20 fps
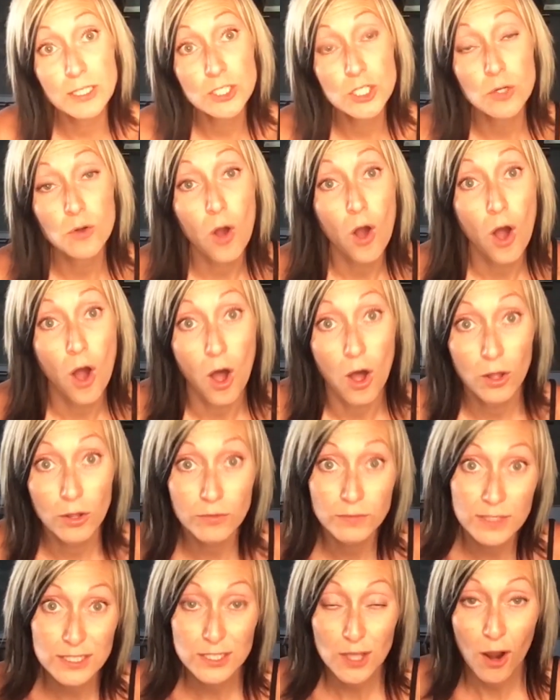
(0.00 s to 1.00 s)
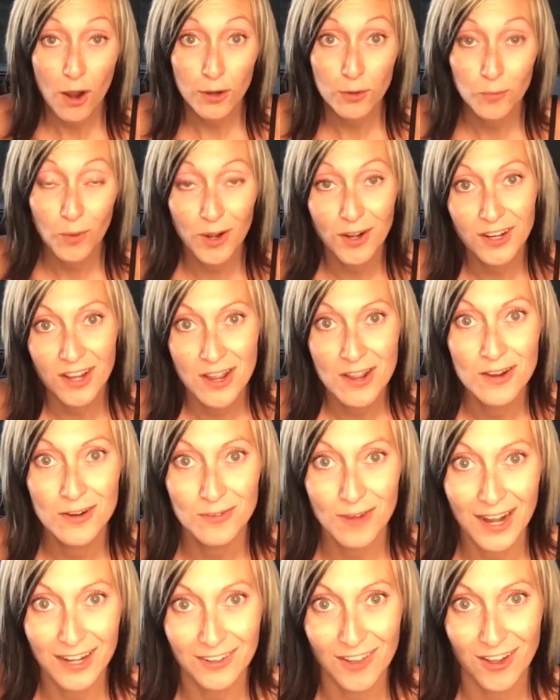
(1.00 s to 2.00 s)
do all of this hard work
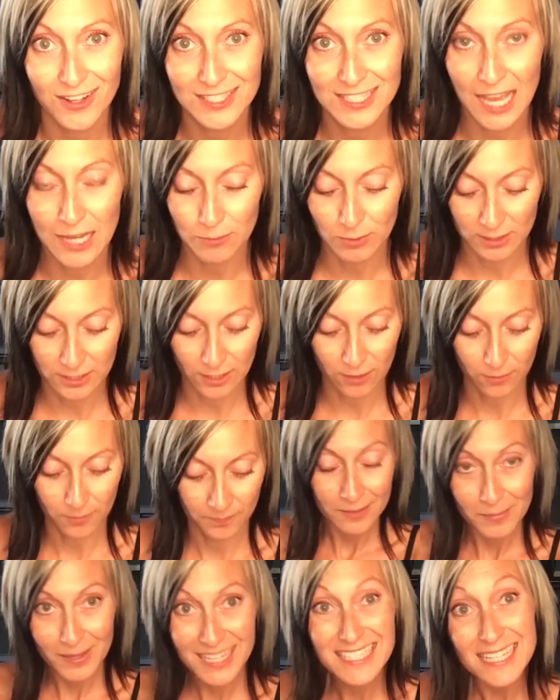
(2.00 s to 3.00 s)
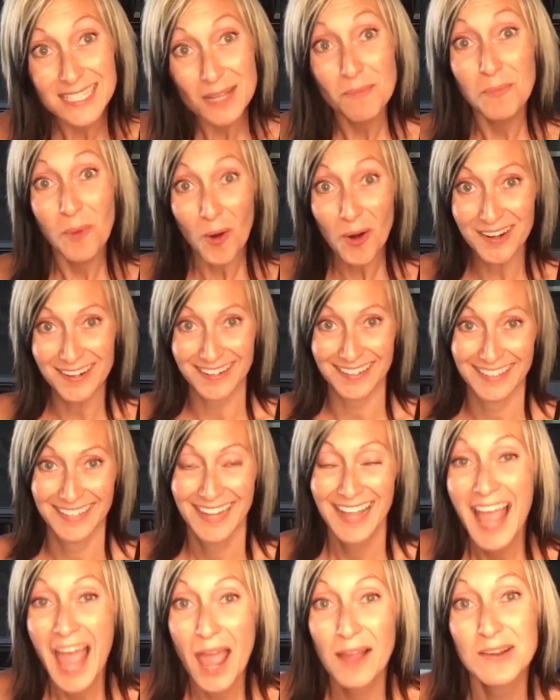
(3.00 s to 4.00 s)
right alongside with you because it's important
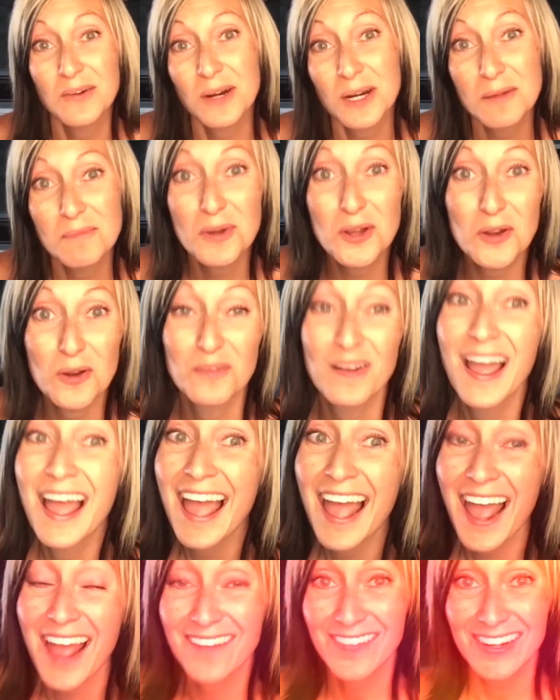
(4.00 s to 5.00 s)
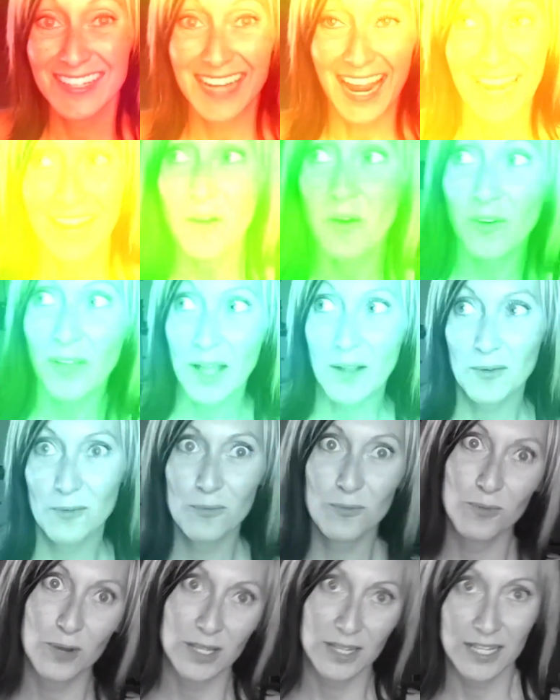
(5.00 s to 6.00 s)
and we wanna move every day or like
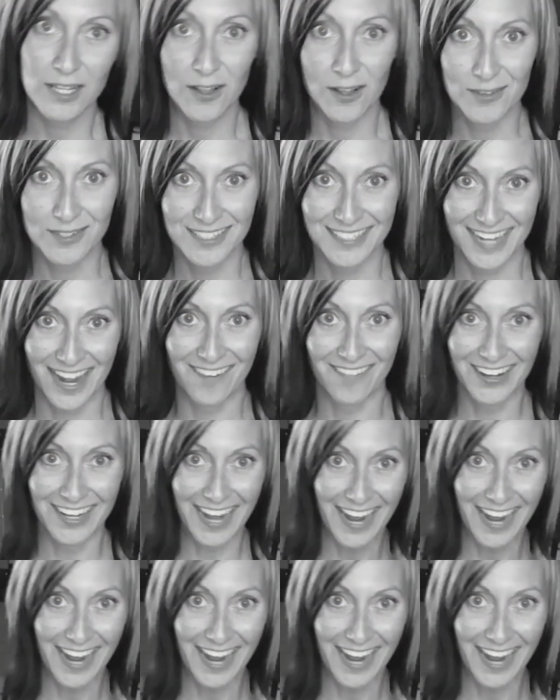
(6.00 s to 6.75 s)
really close to every